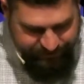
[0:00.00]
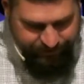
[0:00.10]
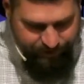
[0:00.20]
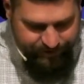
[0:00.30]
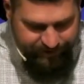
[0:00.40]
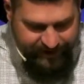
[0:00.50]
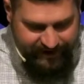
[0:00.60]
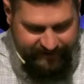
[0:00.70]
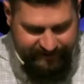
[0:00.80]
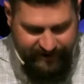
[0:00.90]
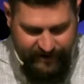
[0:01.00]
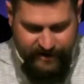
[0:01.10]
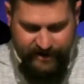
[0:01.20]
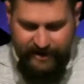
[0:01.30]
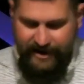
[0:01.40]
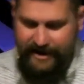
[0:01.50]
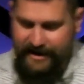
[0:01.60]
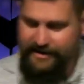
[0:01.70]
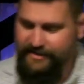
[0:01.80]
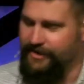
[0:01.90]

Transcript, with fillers: truth is, uh,